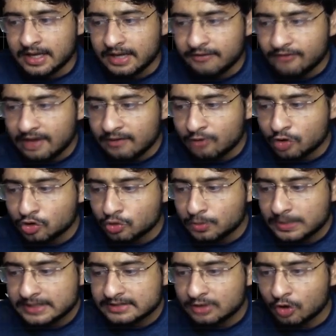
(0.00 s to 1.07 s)
If I want to
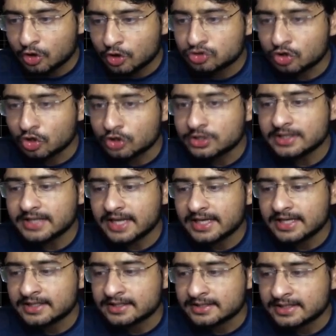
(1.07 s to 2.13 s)
place a horizontal
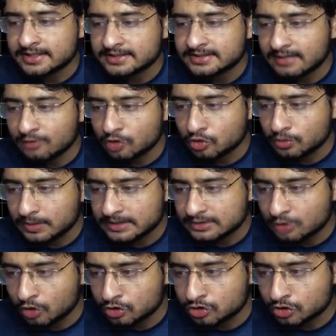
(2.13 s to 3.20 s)
tile here, let's say I want to place
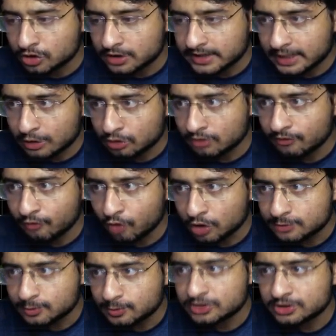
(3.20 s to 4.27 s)
a horizontal tile on the
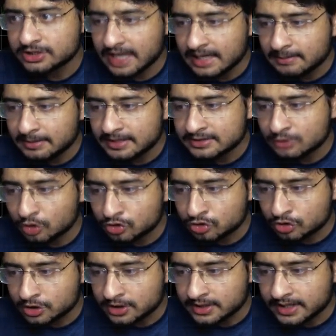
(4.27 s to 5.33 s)
4th position, I'll place
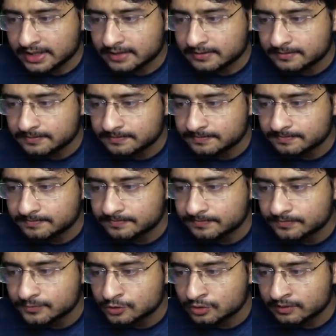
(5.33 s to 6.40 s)
horizontal tile.
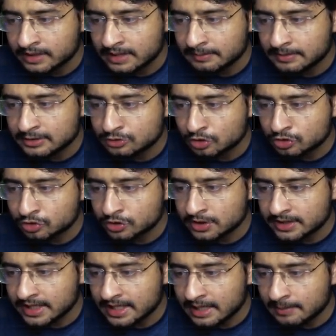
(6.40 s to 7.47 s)
So when I place
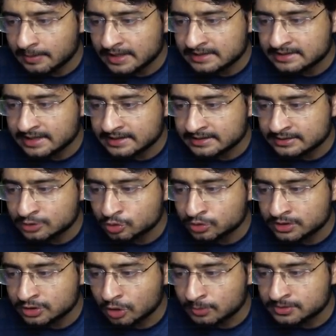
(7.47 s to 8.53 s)
horizontal tile, I'll place like this
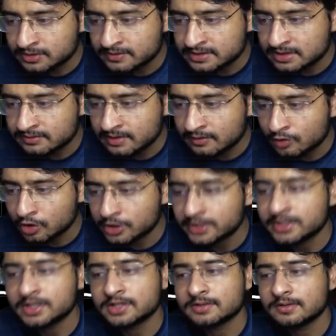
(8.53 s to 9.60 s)
using the observation we have already
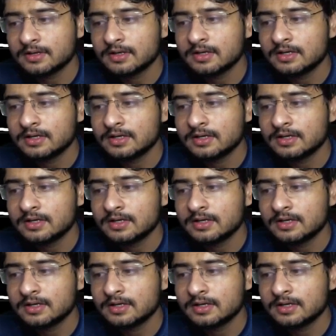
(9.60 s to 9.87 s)
done.